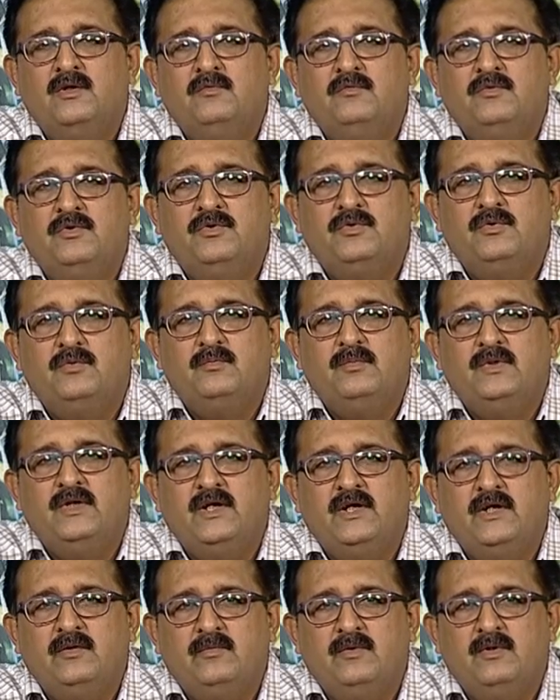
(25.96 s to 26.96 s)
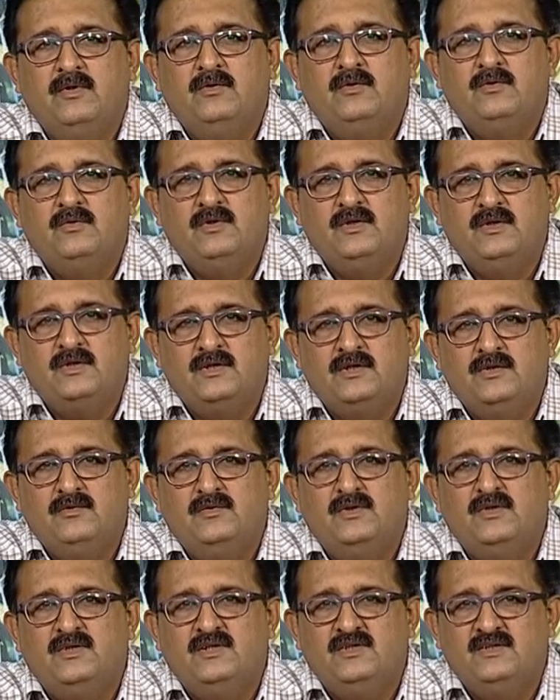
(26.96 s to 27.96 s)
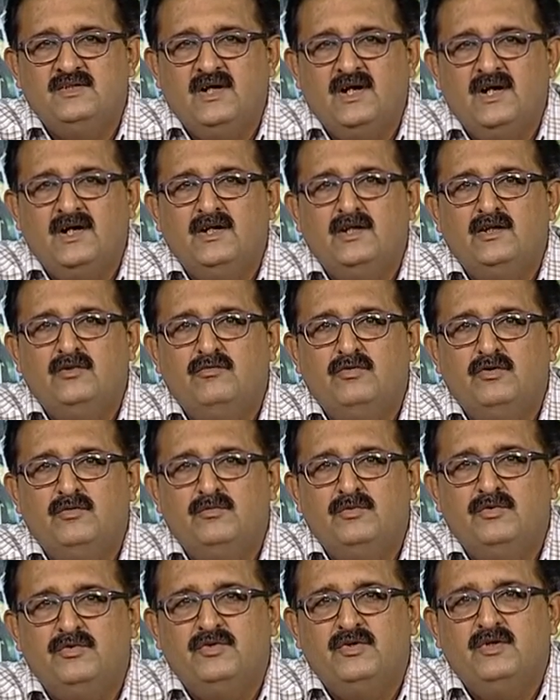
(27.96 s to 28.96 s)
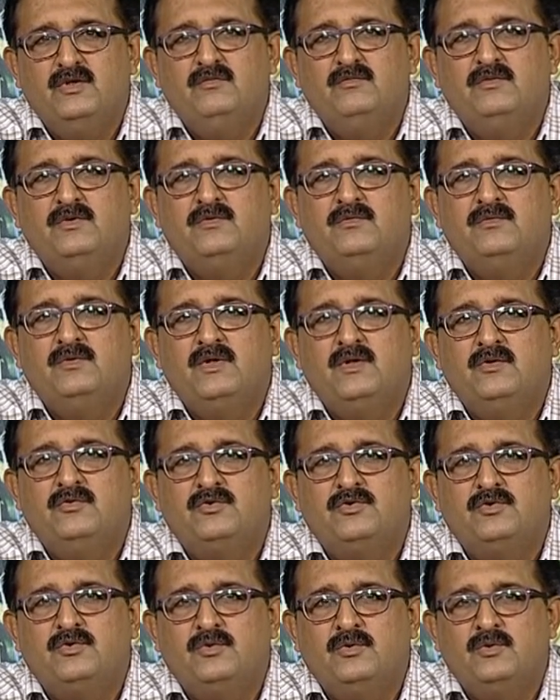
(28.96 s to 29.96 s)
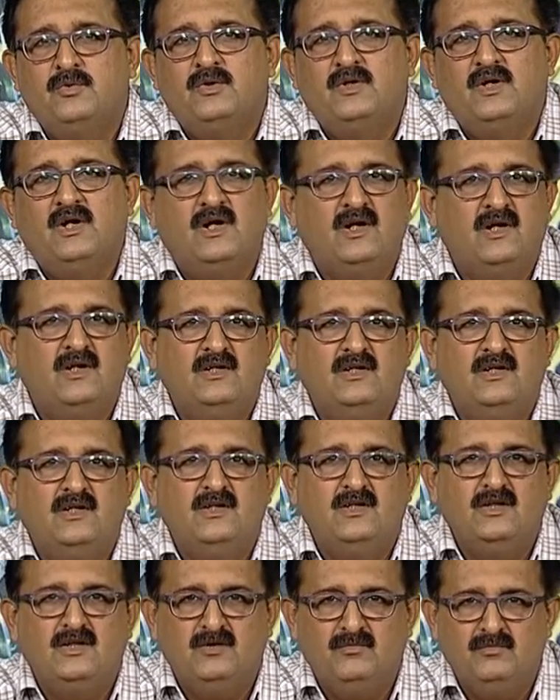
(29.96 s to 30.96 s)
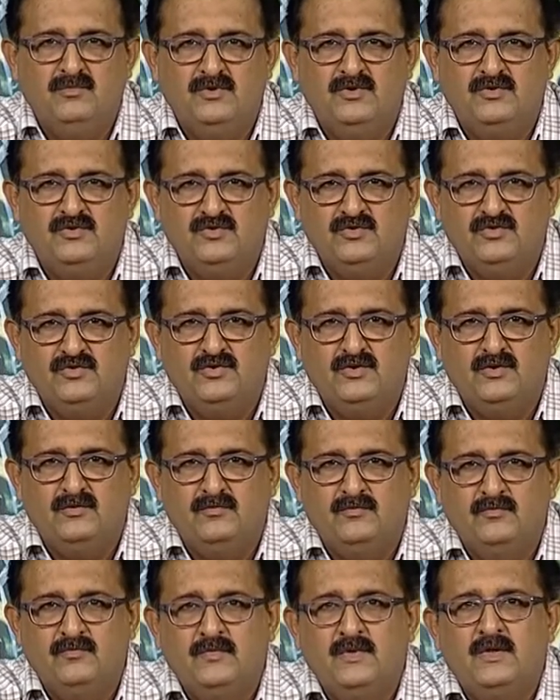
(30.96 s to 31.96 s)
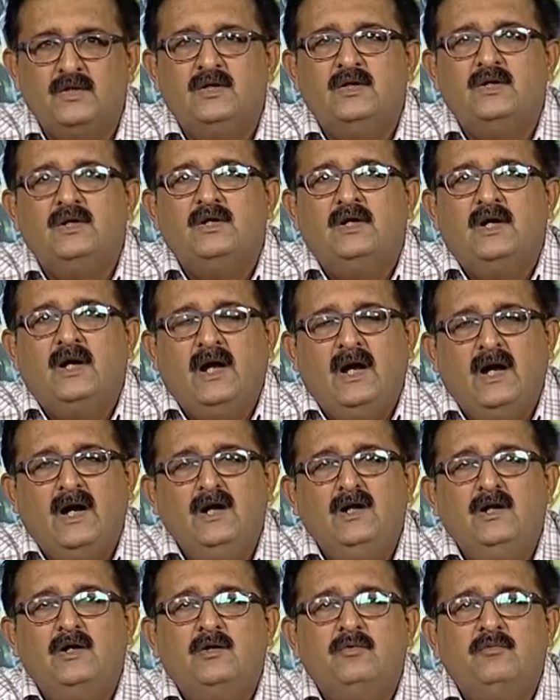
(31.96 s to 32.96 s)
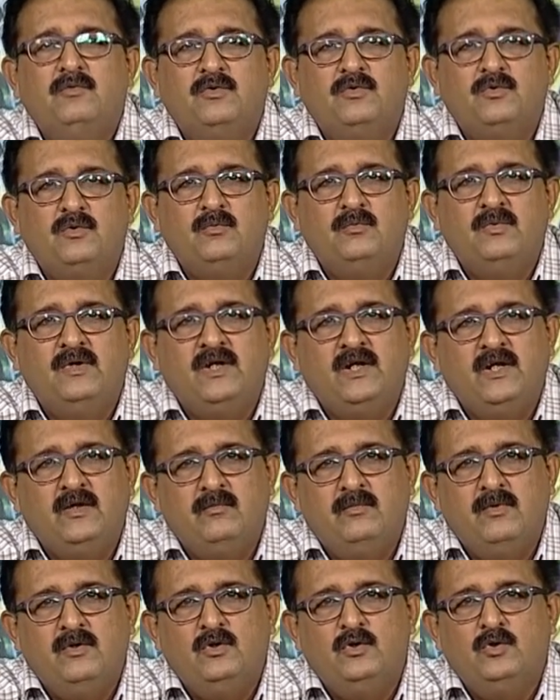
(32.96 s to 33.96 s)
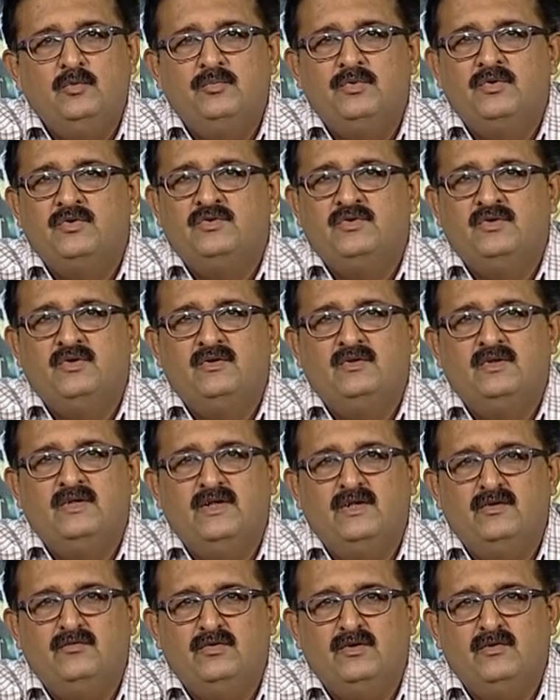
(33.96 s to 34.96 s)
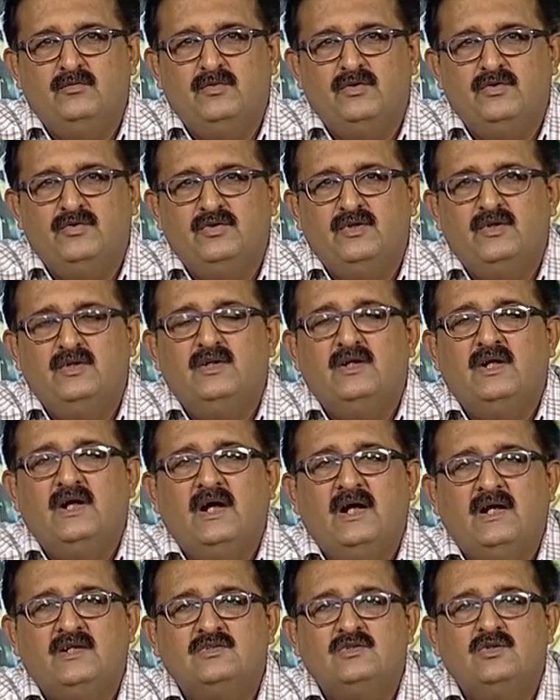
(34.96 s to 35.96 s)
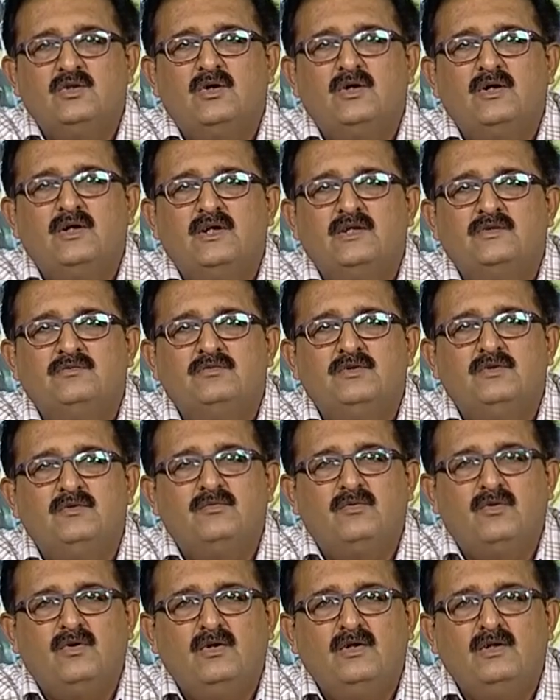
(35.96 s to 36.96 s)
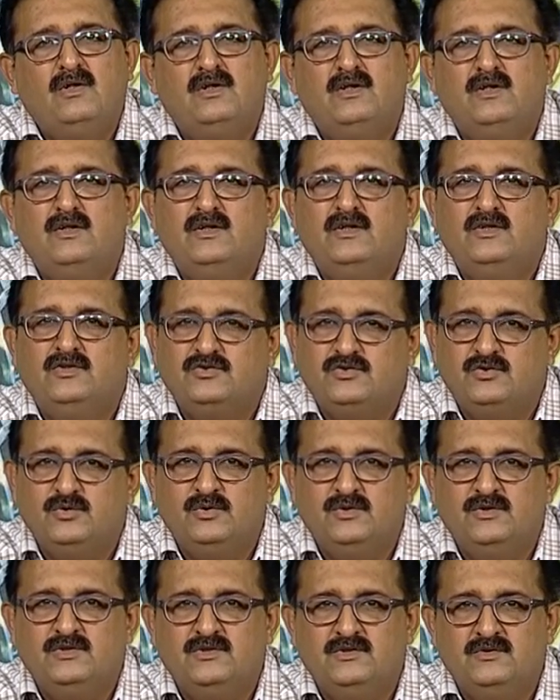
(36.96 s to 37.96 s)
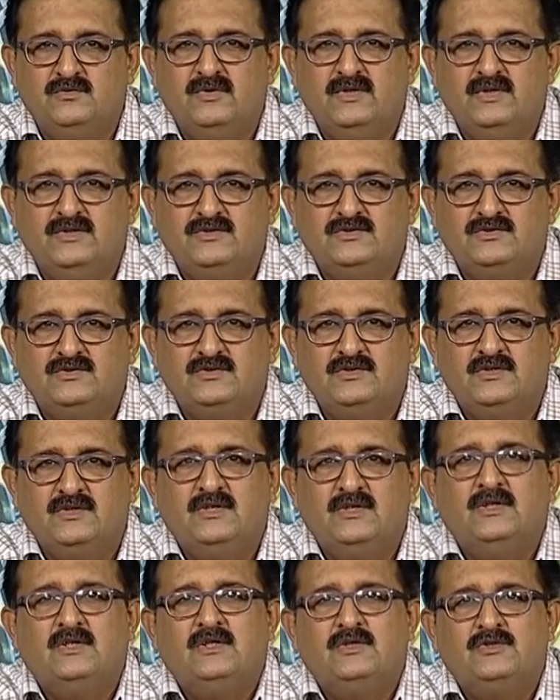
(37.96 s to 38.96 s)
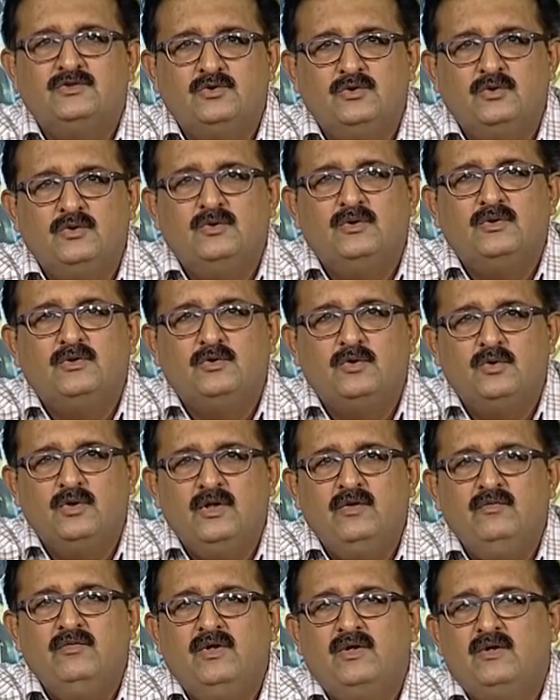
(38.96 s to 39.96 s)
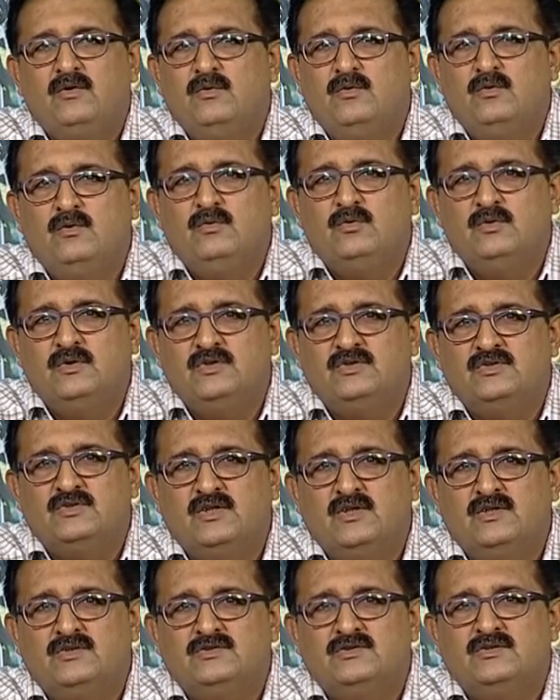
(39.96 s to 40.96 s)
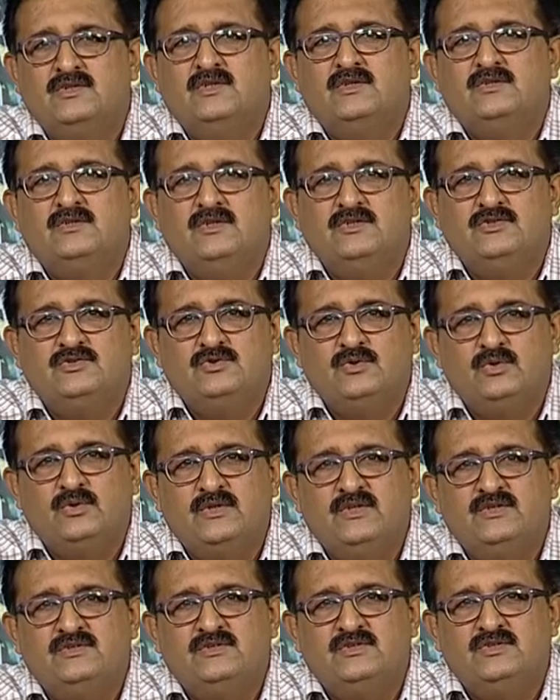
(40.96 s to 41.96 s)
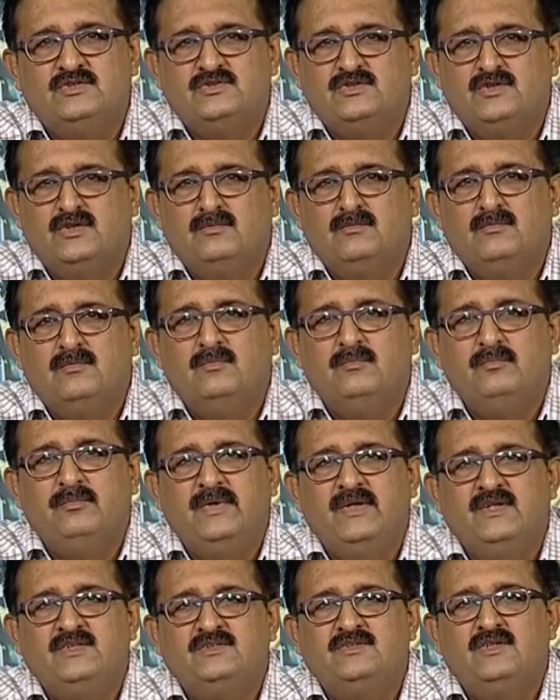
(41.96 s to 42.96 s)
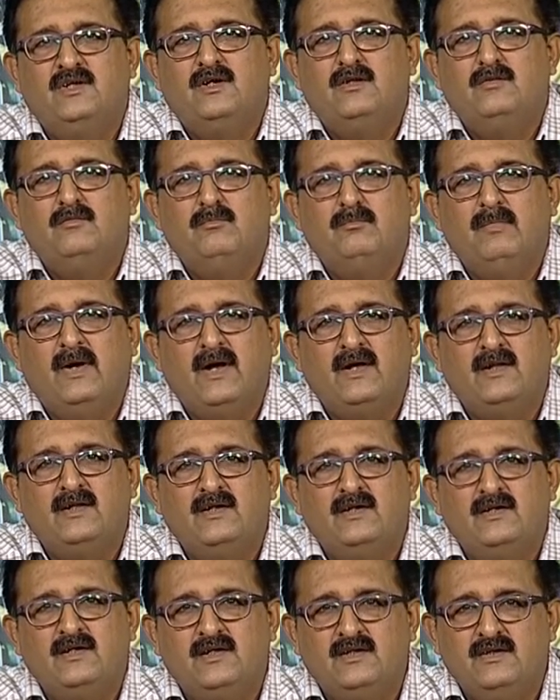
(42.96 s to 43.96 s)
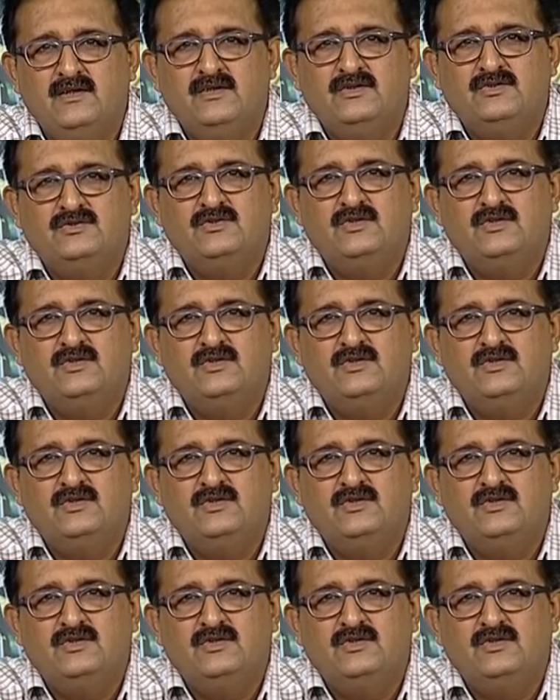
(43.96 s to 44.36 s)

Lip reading: we should be able to retrieve the desired information which we have stored earlier in the computer system. And we should be able to preserve the information as long as we want in the storage device. So, today we are going to discuss the storage system based on magnetic disk,